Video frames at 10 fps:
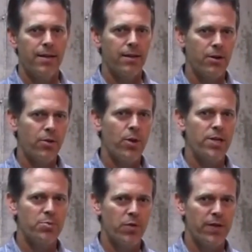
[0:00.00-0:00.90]
look at the way
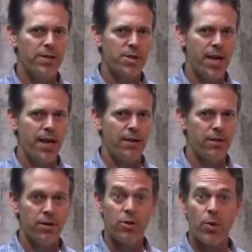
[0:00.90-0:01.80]
he's moving his hand,
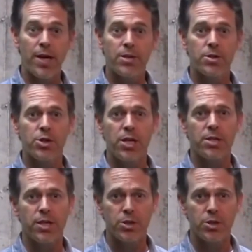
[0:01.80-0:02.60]
look at the way he's adjusting